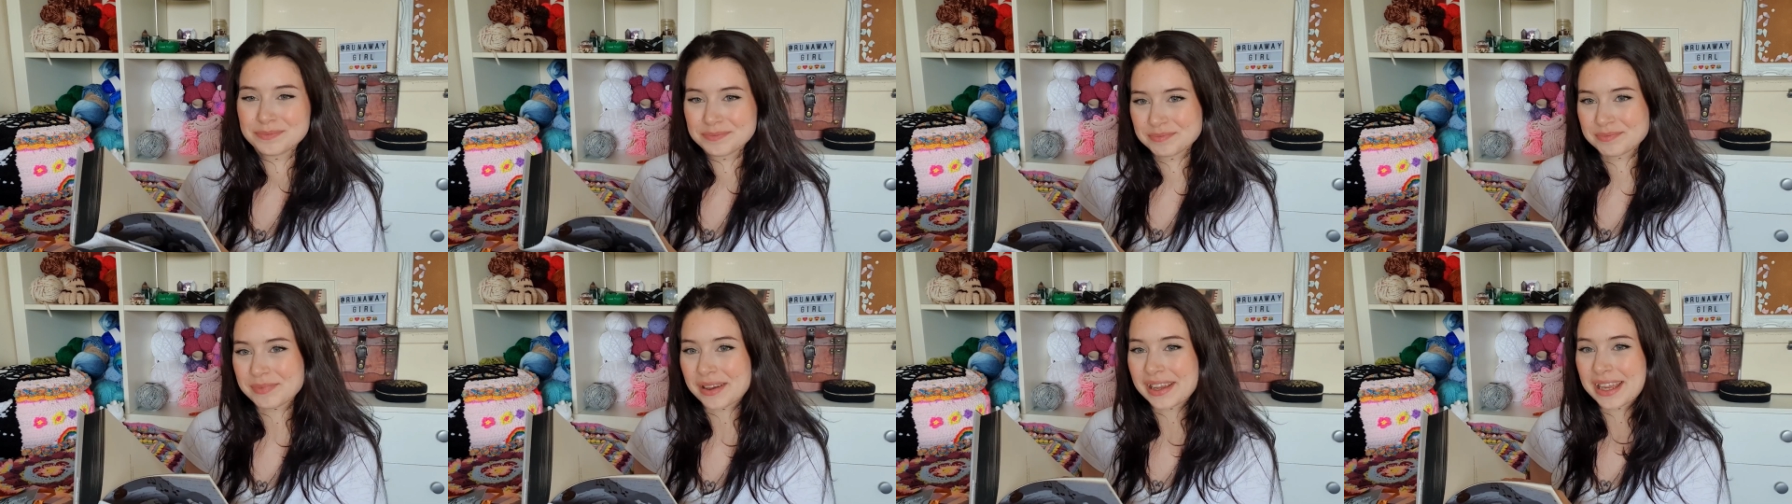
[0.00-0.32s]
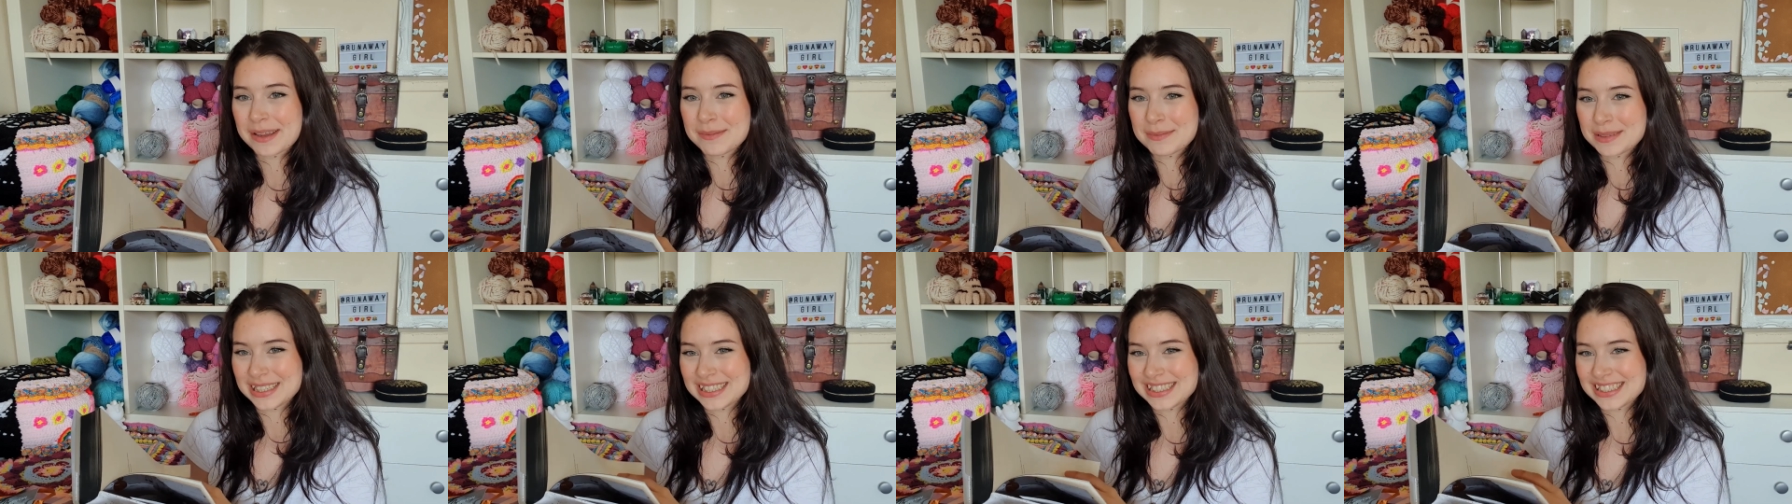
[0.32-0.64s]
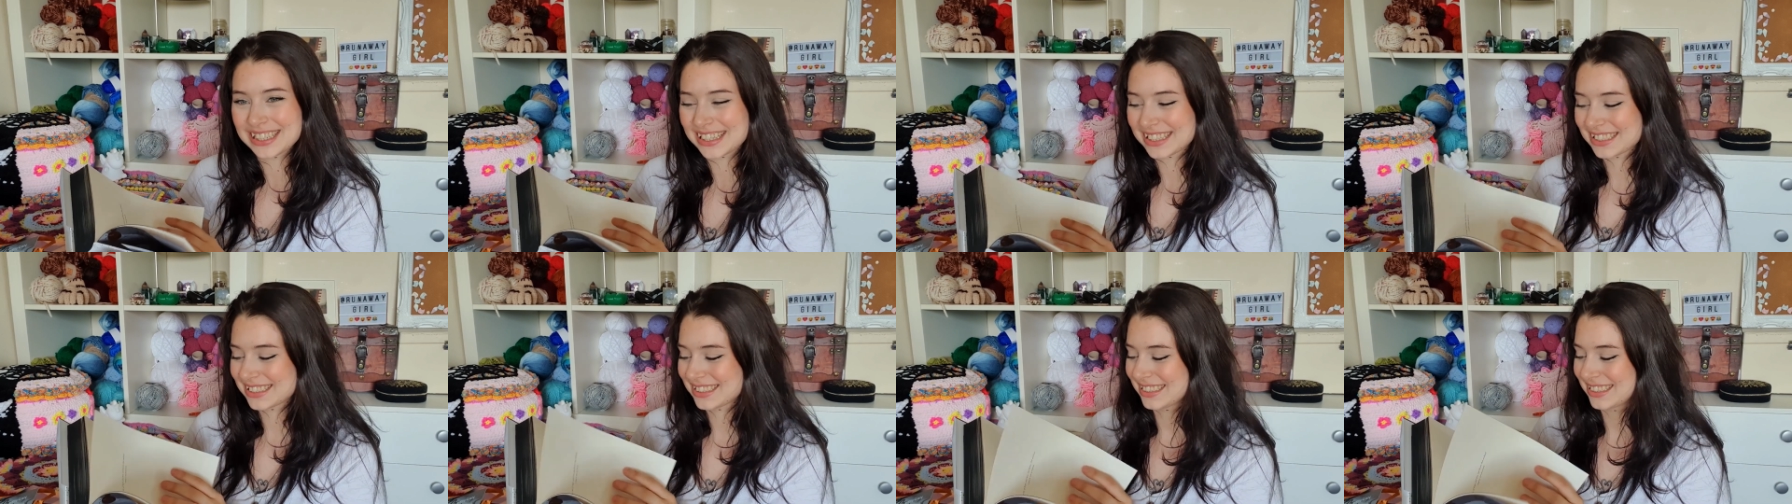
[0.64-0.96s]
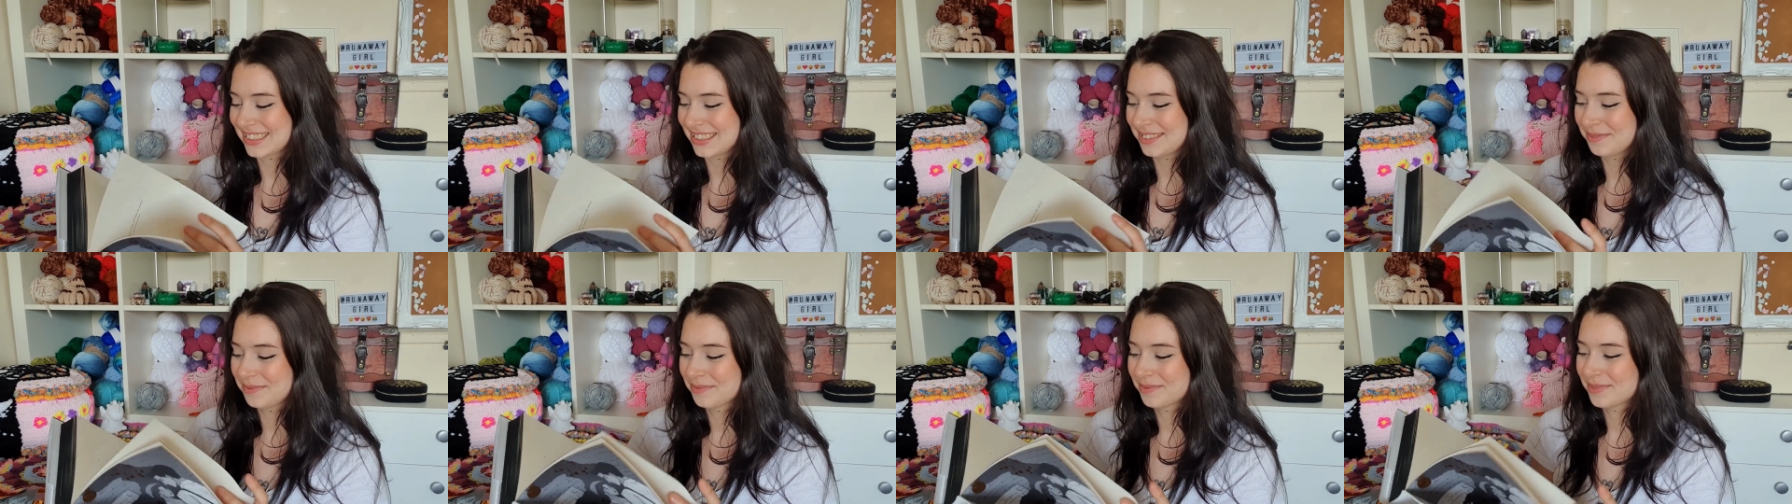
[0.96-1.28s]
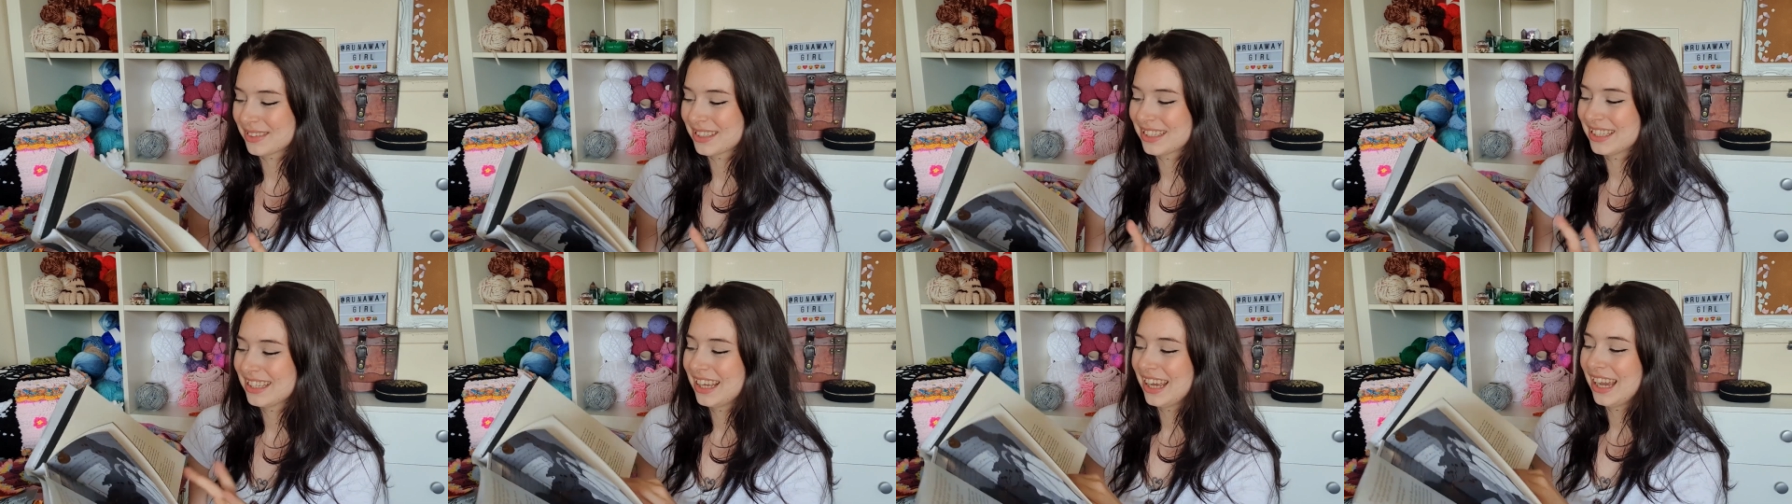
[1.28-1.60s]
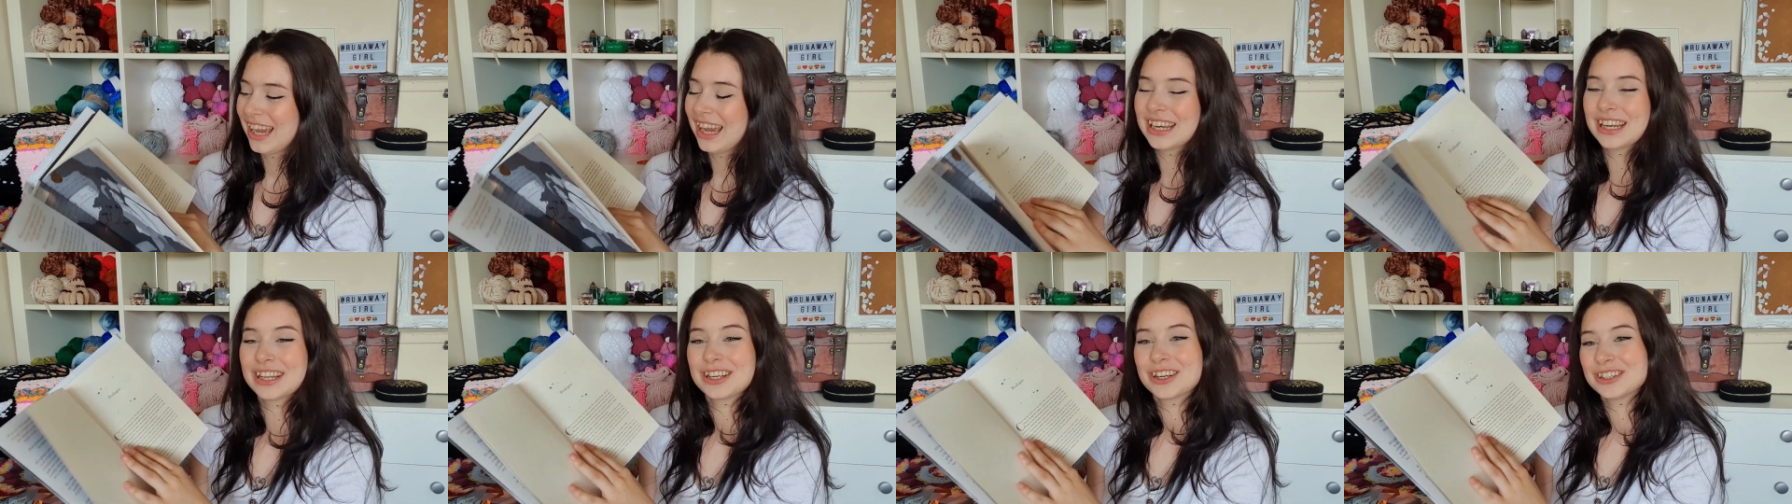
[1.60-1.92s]
by Emily Dixon.
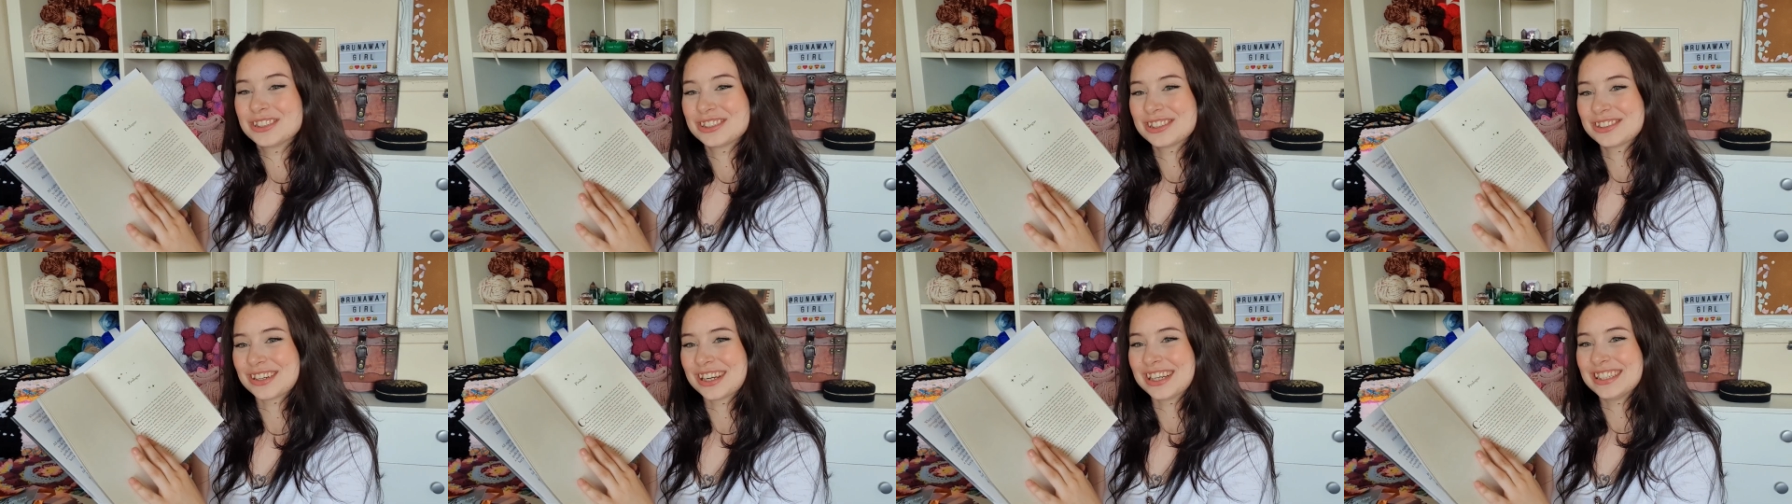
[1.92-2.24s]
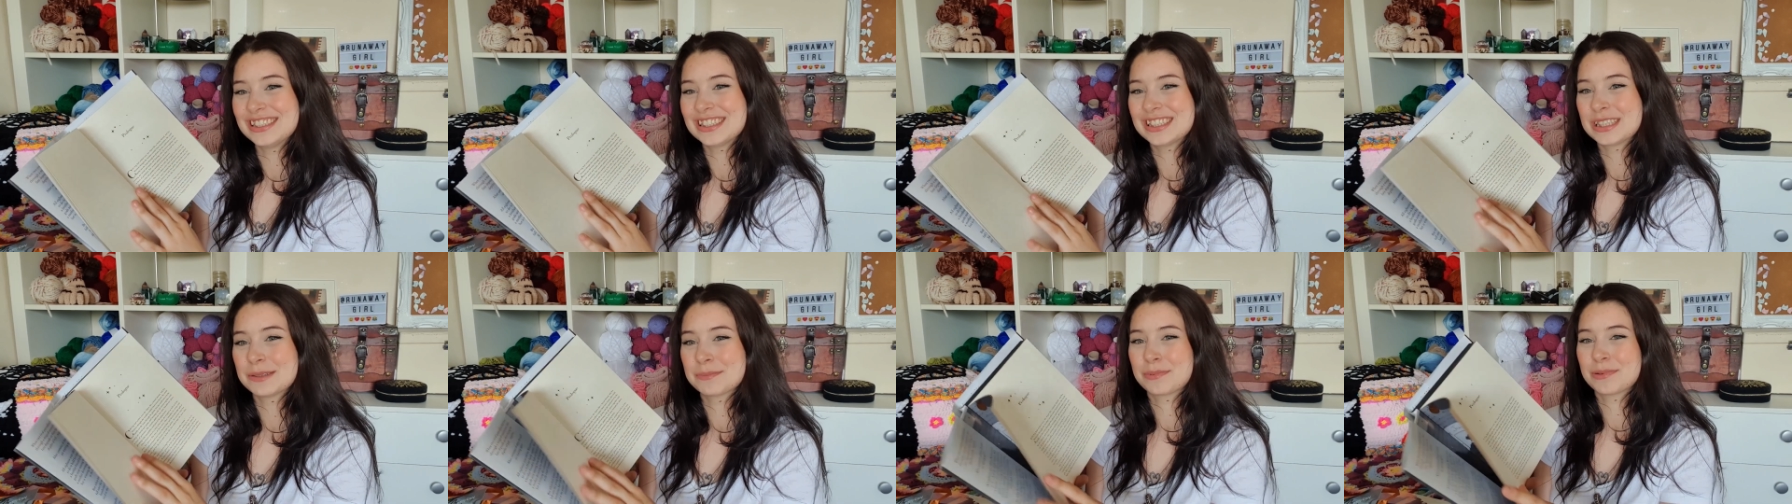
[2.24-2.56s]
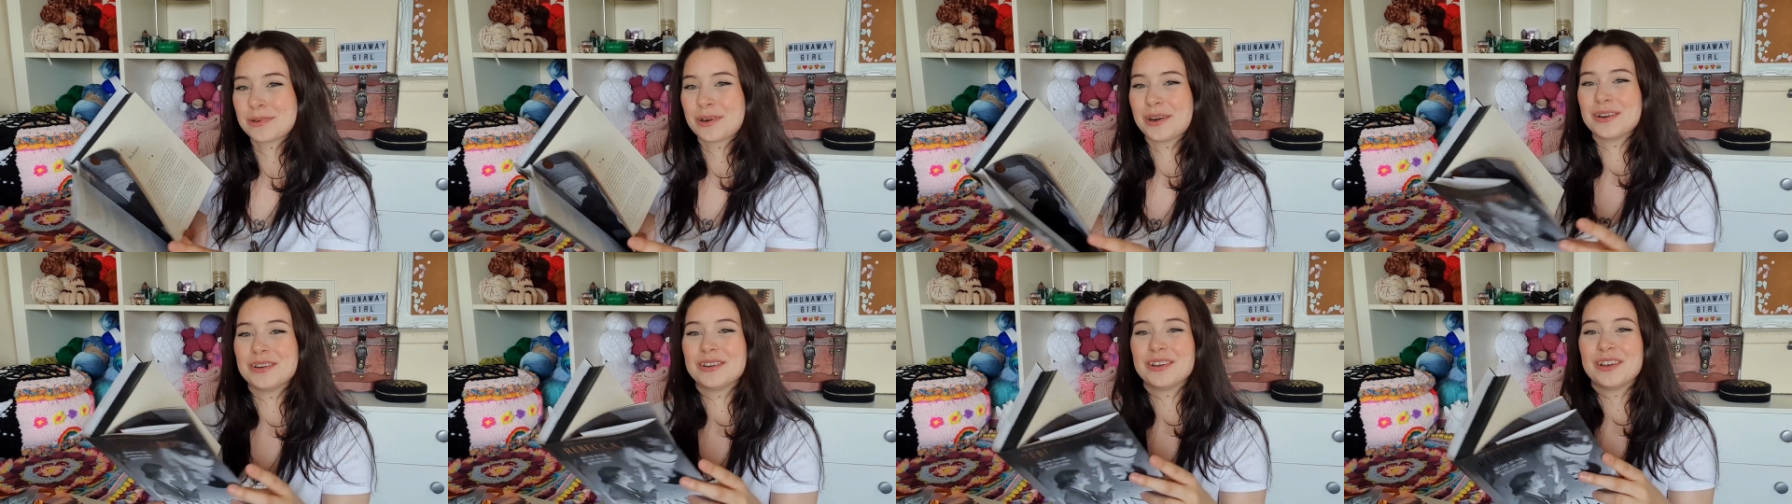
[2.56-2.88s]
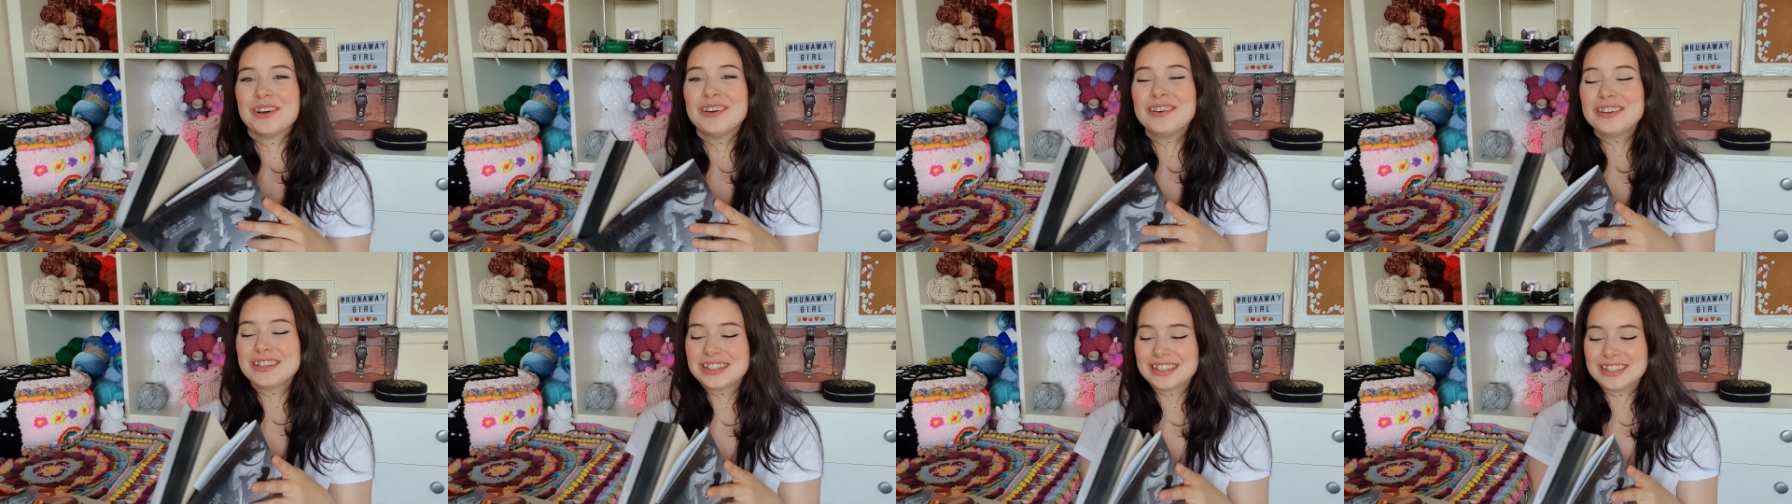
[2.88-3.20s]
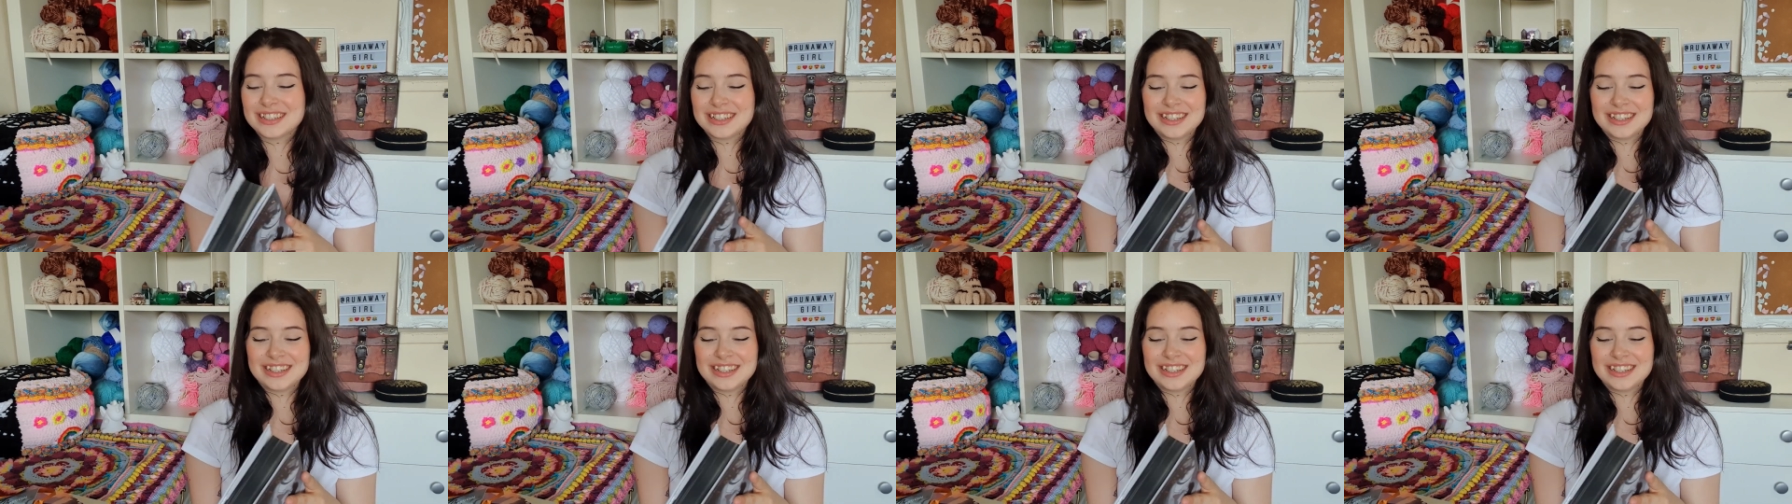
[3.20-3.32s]
And it goes straight into the prologue.